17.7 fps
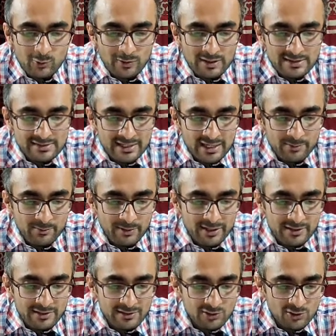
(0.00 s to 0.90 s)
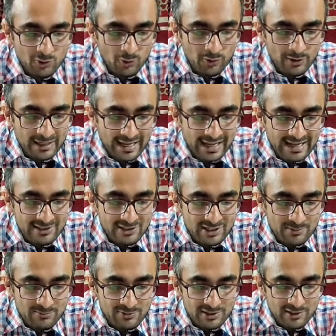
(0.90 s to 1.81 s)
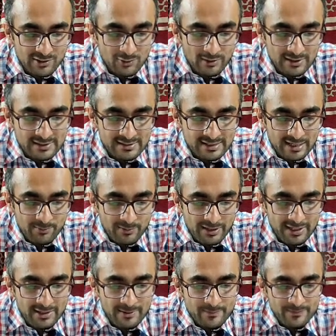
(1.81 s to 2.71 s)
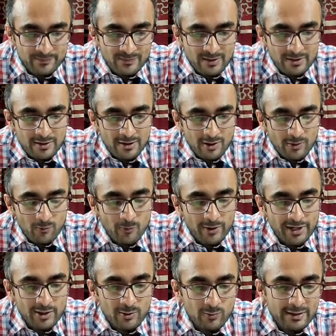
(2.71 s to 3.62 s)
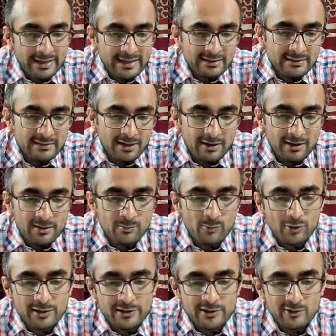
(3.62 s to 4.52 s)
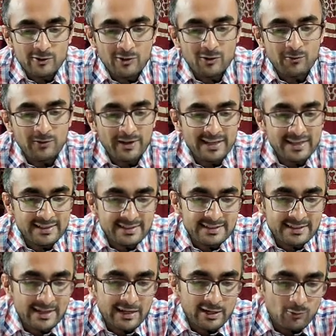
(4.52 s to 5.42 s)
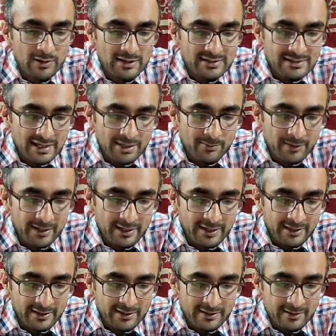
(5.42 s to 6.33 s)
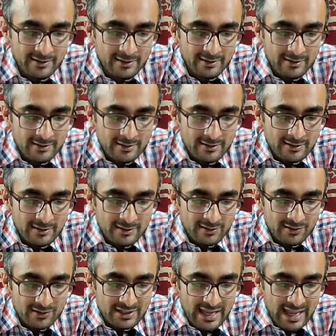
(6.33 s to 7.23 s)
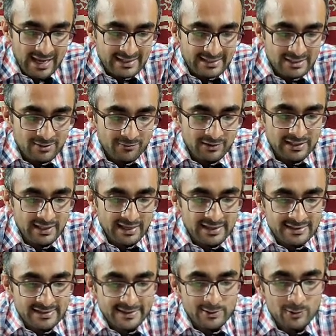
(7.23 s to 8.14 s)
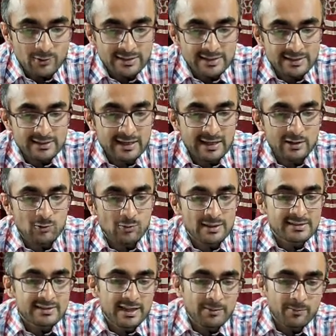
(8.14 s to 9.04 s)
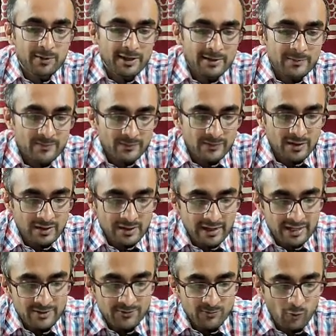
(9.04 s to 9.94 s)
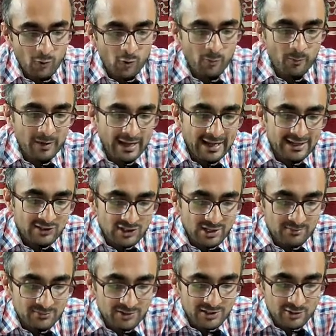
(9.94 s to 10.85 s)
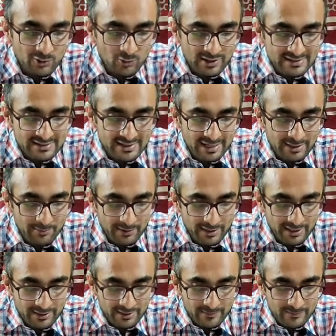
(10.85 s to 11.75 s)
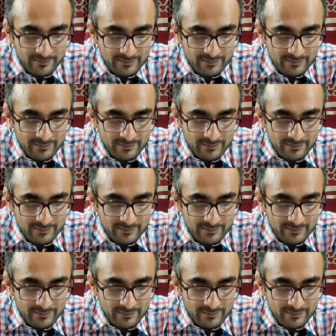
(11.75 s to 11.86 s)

coenzyme A, in short HMG coenzyme A, where a third molecule of acetyl coenzyme A react with acetoacetyl coenzyme A and form HMG coenzyme A.